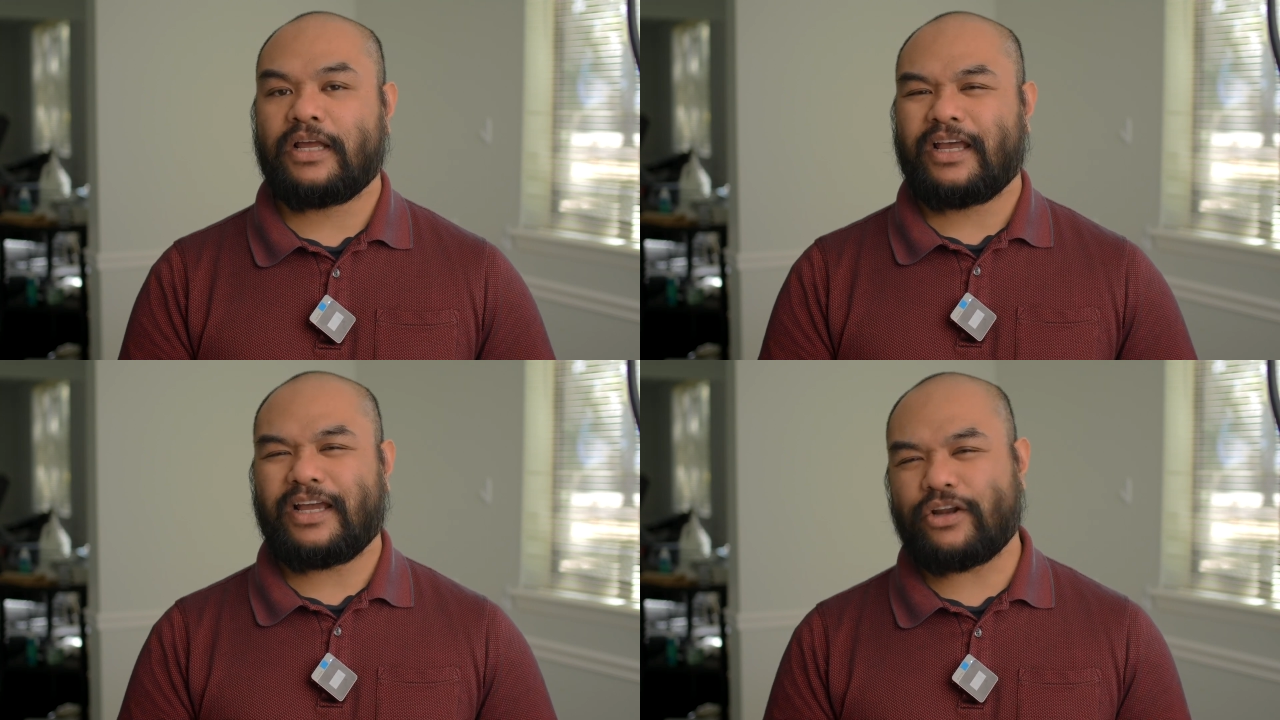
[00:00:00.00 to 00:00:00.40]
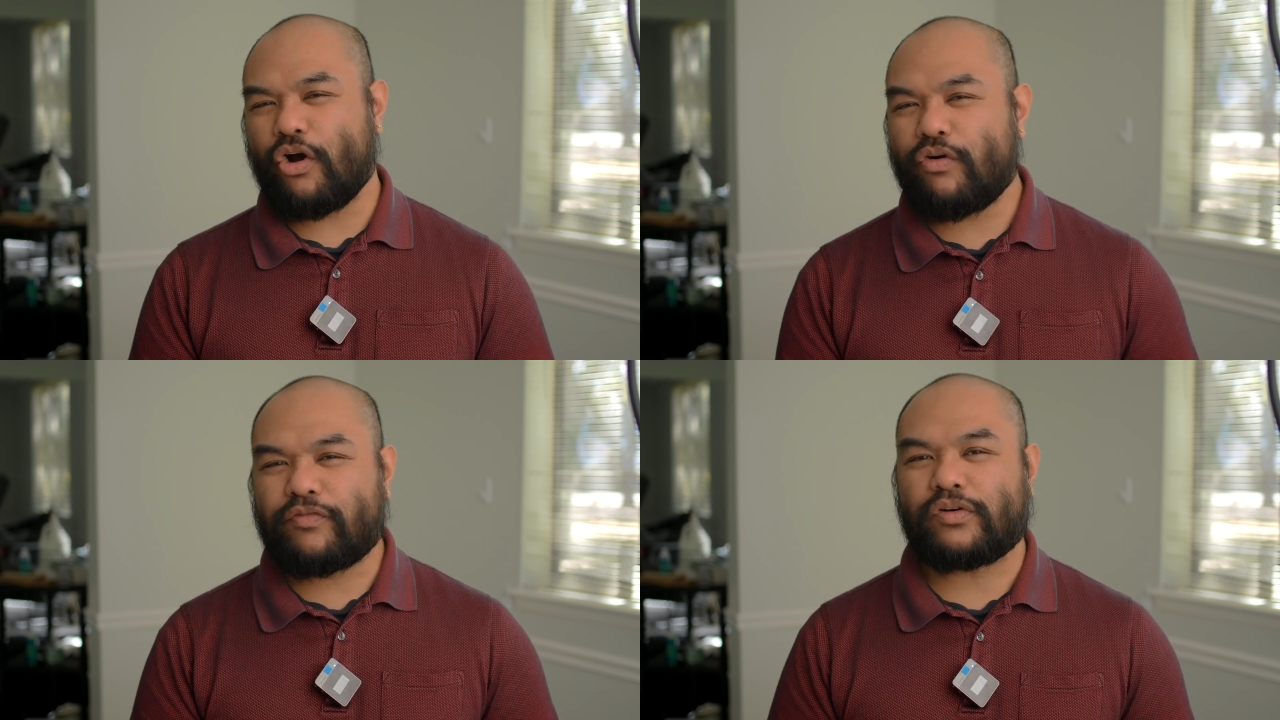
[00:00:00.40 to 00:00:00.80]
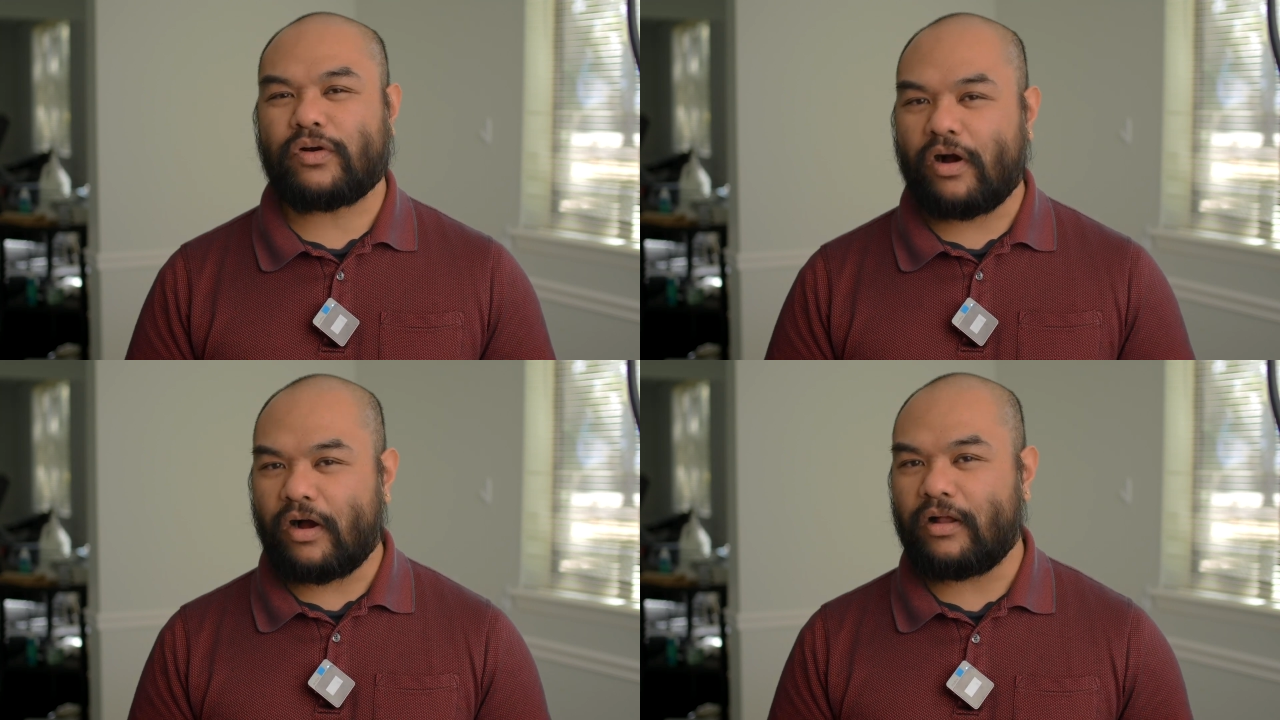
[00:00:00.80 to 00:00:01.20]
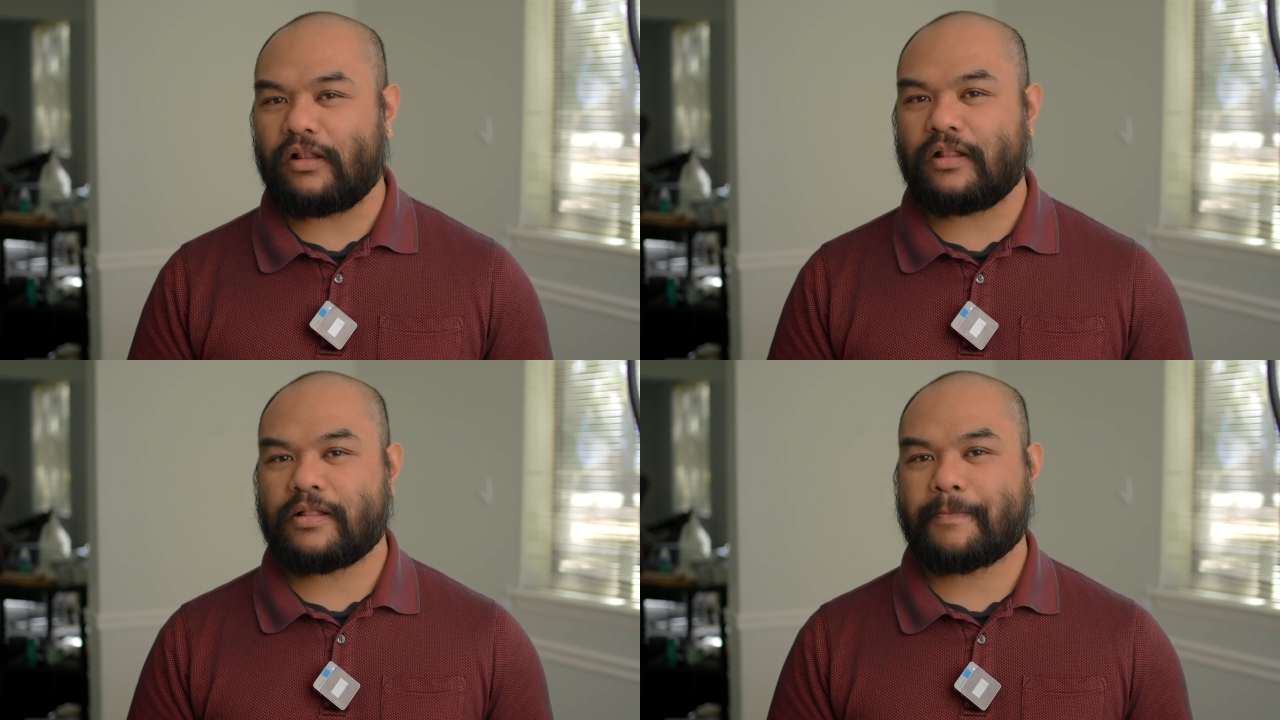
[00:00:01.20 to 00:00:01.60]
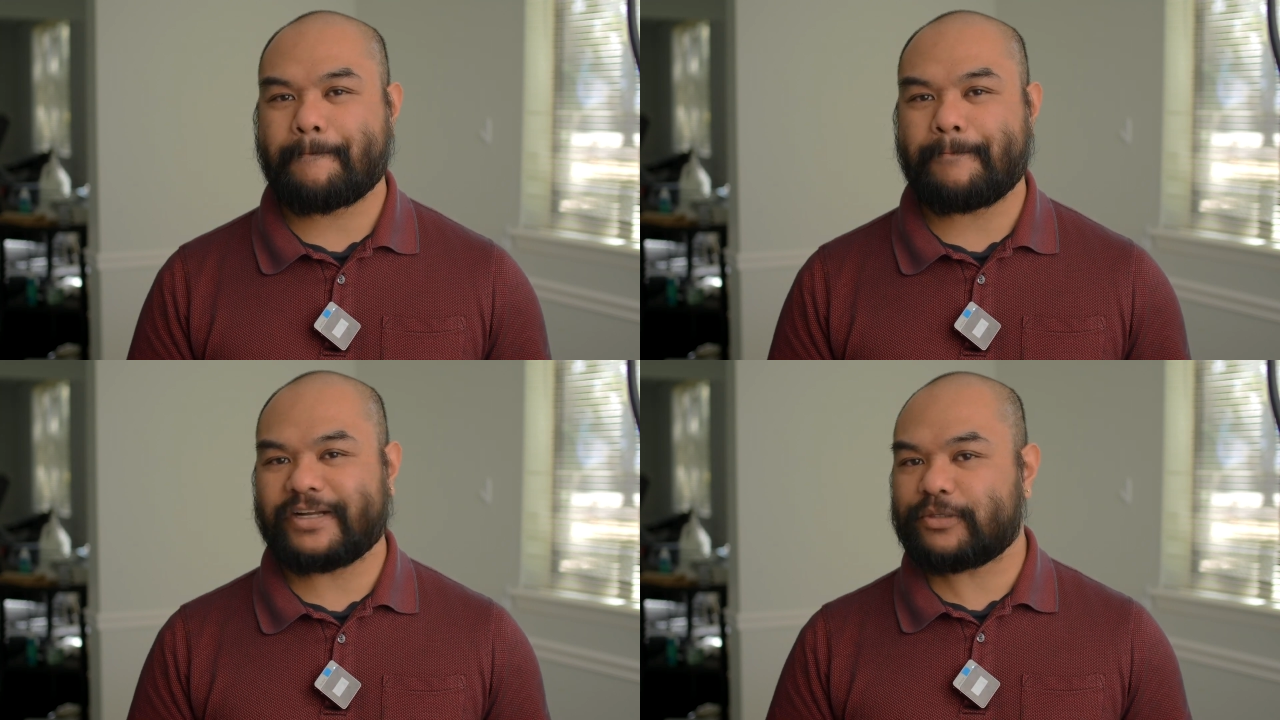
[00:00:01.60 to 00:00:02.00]
an overall
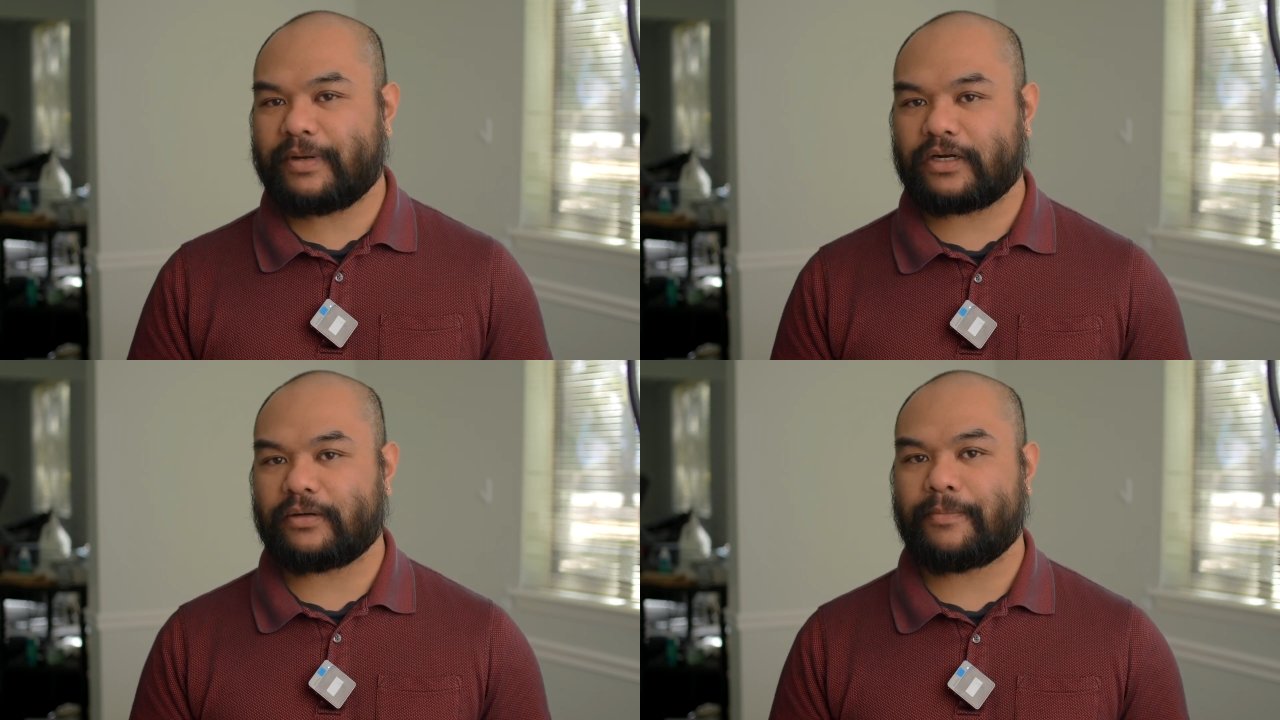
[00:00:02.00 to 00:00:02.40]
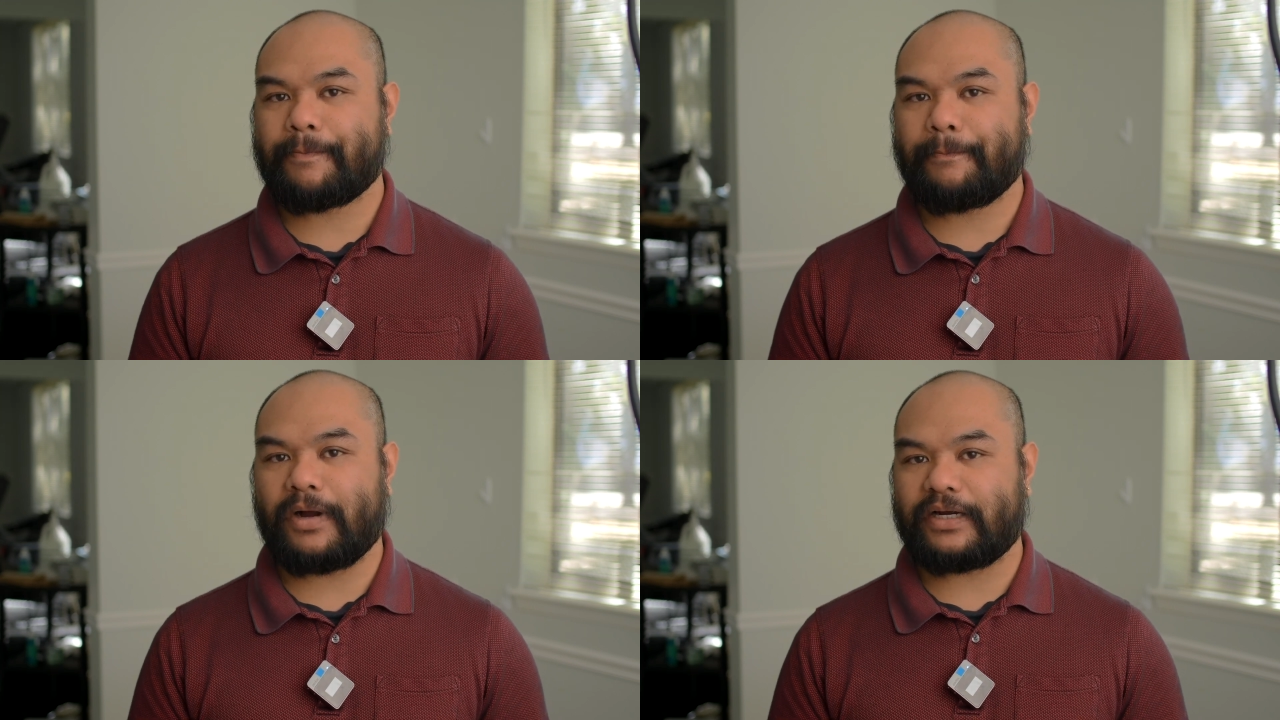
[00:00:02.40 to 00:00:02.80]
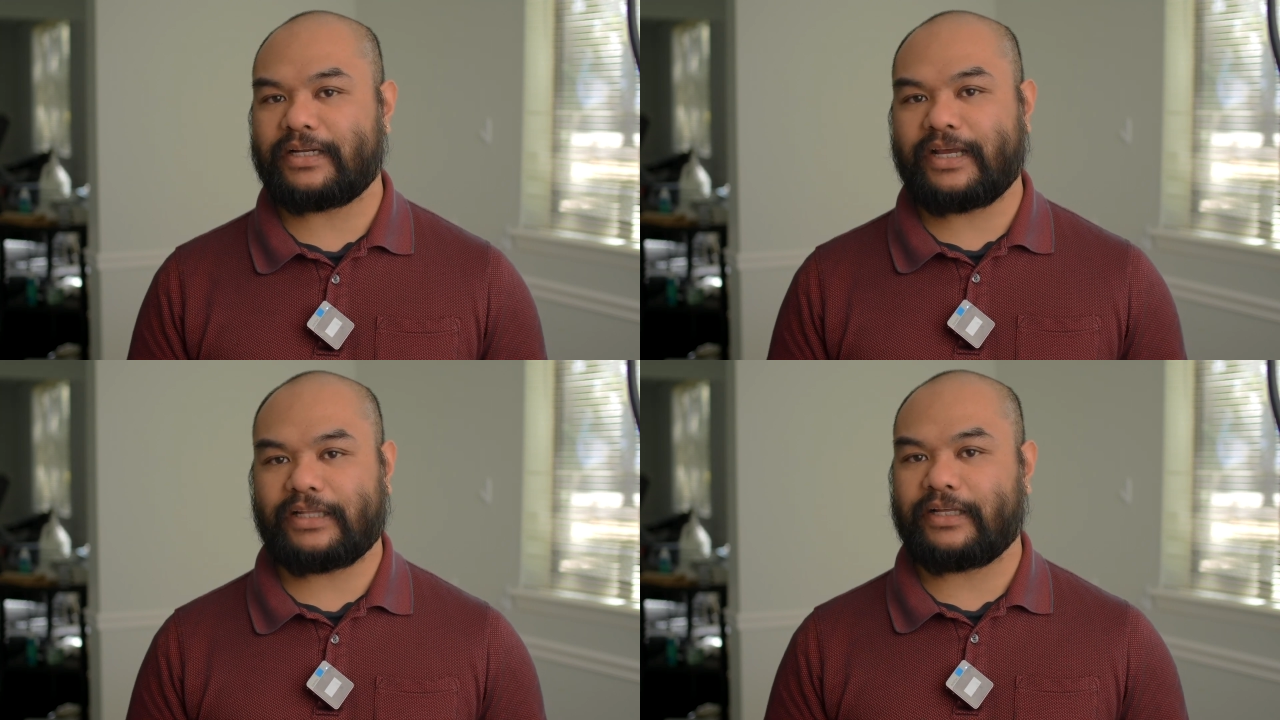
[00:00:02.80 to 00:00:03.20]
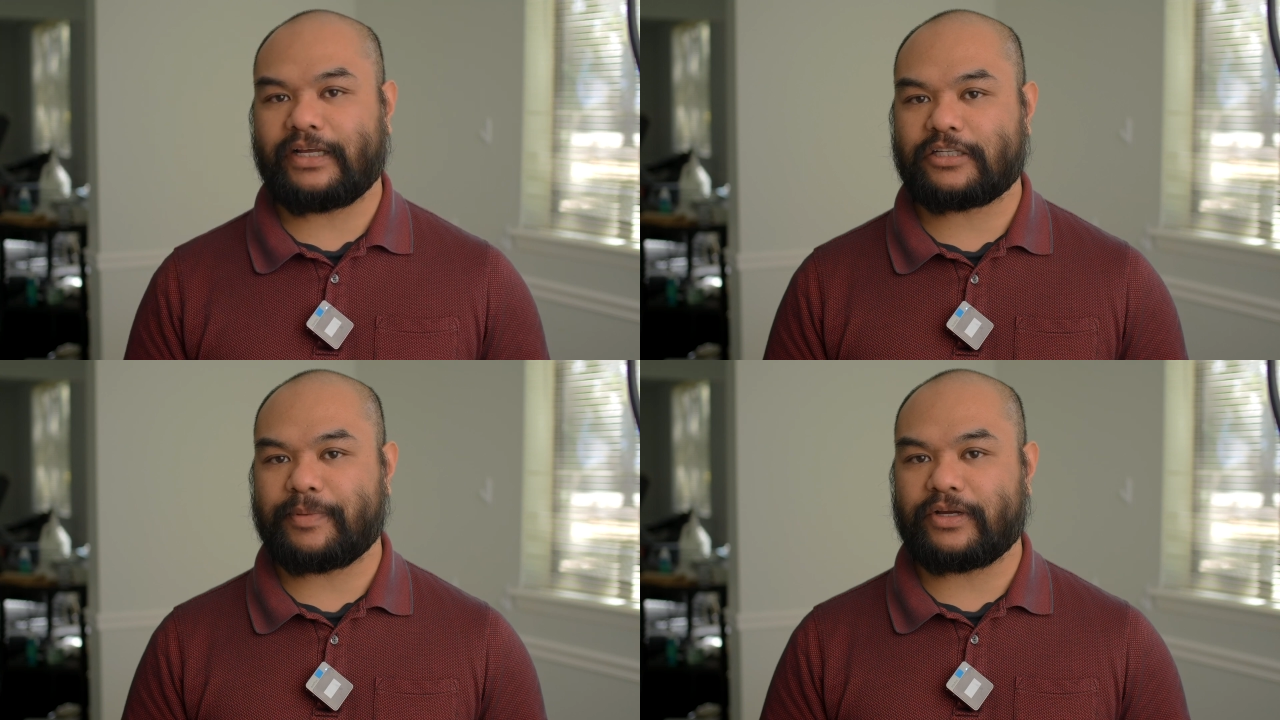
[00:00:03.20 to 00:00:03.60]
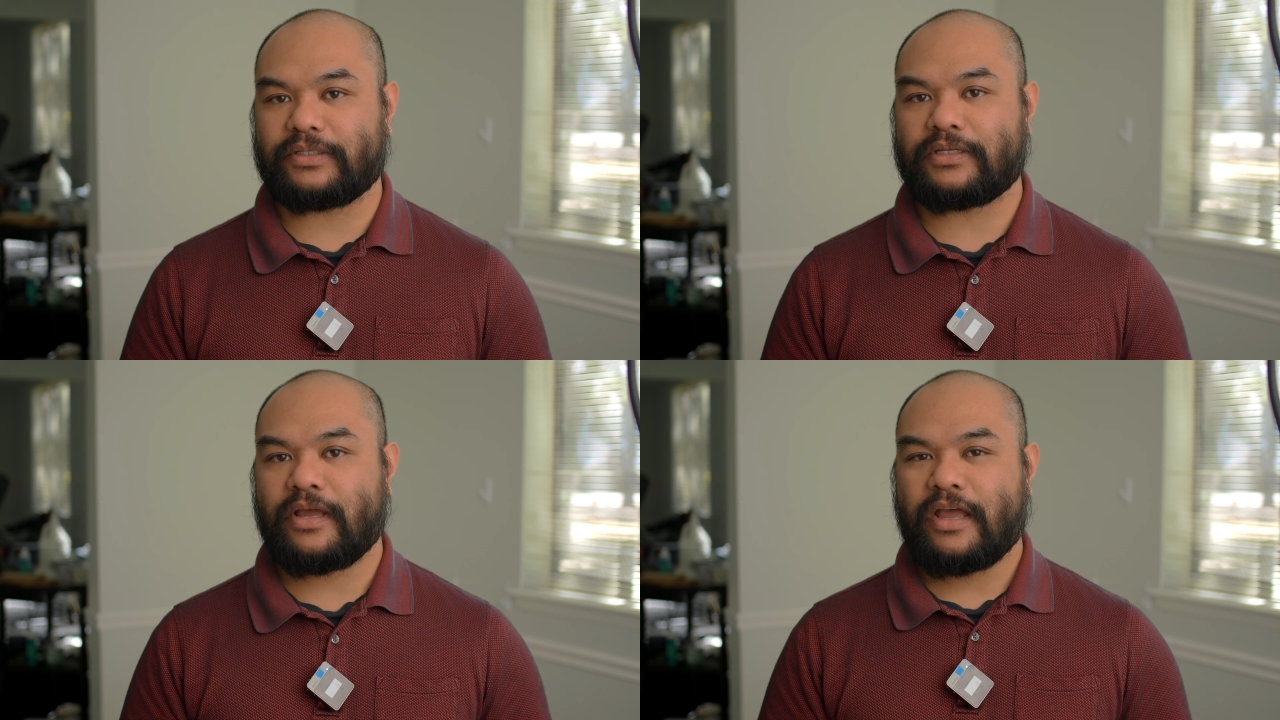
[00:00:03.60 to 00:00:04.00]
much better body and handling experience.